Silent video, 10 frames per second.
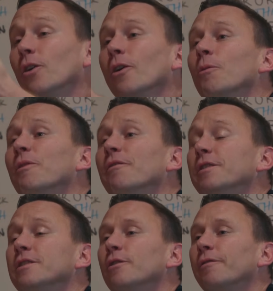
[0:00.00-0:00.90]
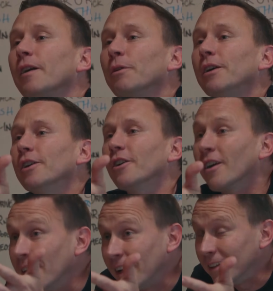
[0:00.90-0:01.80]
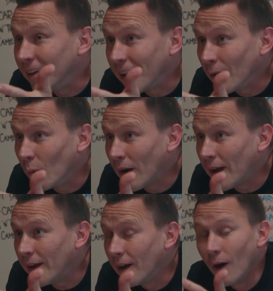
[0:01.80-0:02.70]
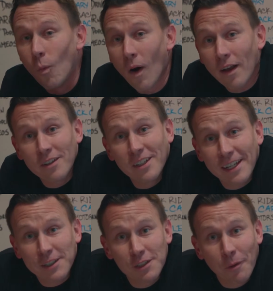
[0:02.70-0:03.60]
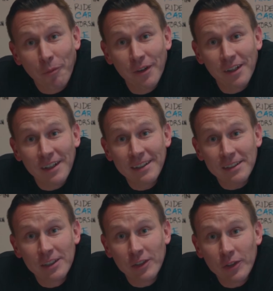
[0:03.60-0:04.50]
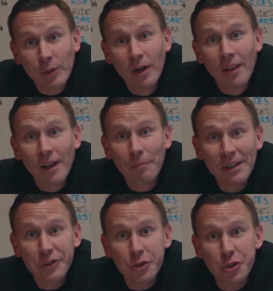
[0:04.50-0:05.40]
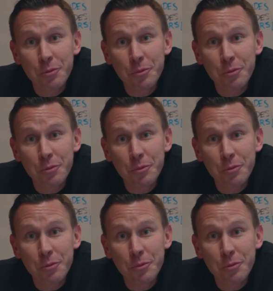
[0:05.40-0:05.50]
You're going home, visiting your family. You're going to need to get away. Why don't you get something to listen to that makes you